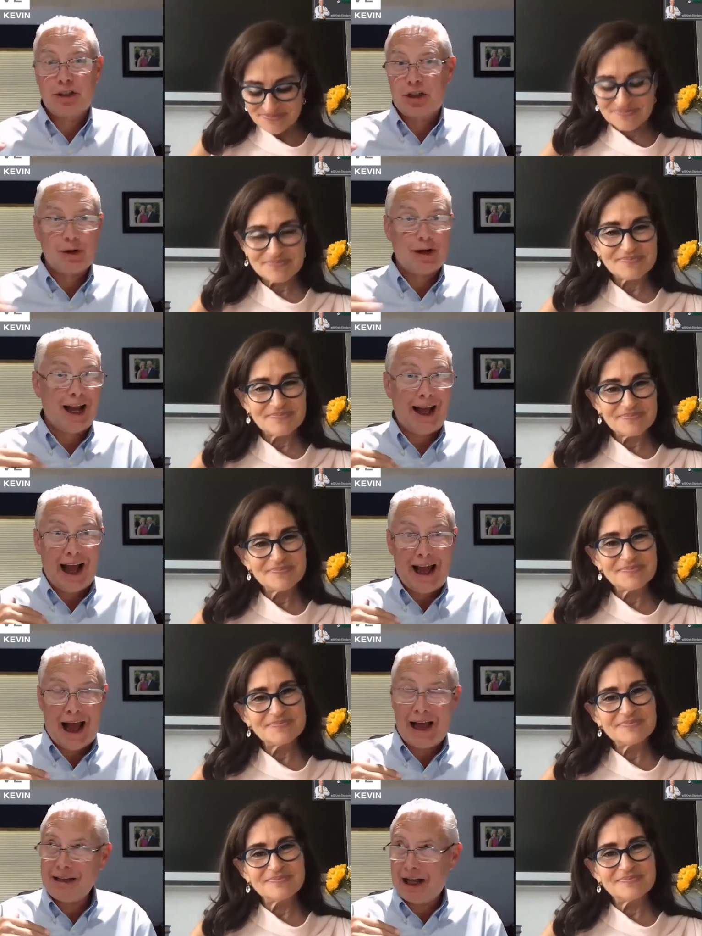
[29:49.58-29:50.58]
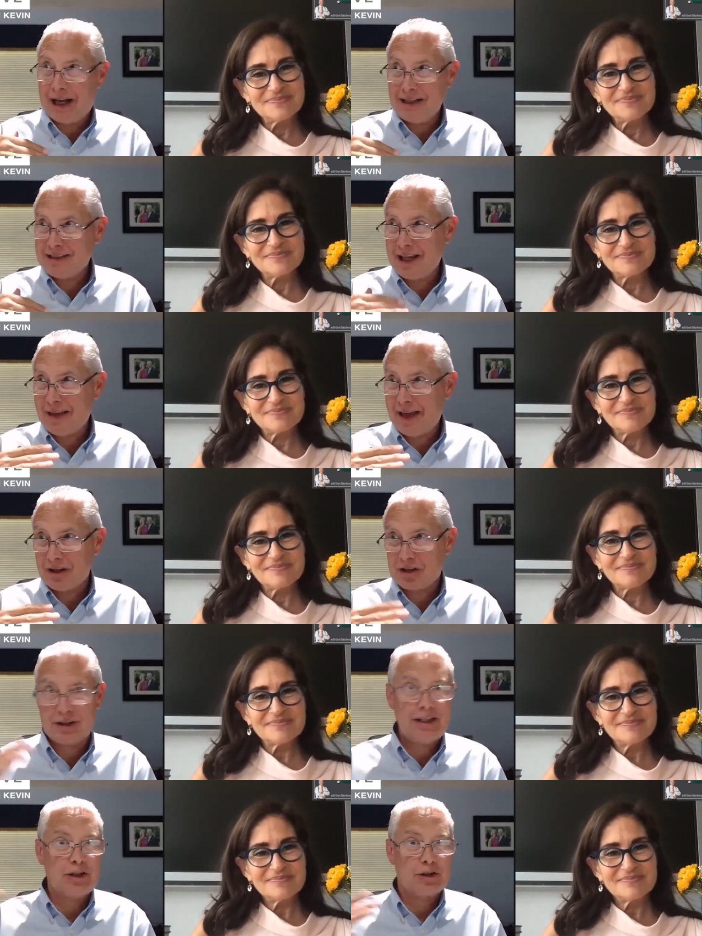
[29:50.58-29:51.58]
Speaker 1: good one. I say that
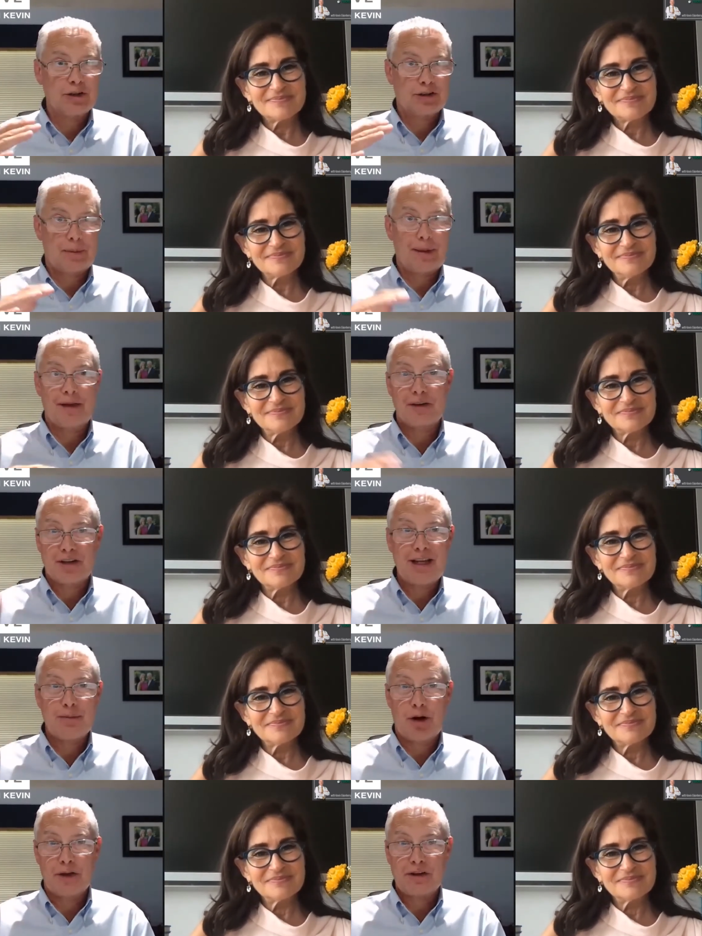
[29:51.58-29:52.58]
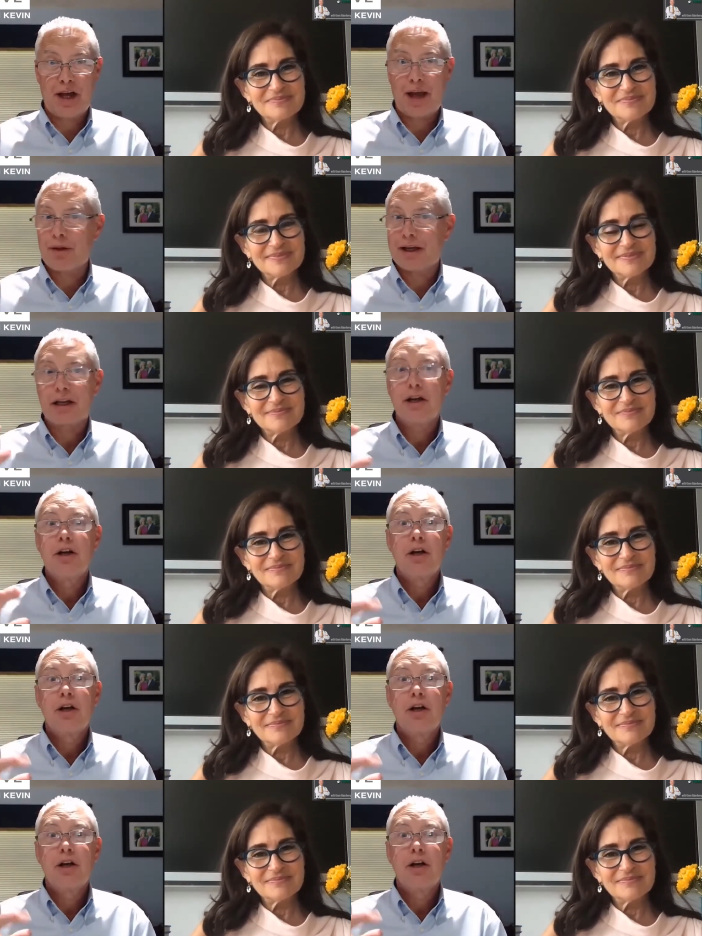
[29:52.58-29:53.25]
to leaders about the team all the time. Like,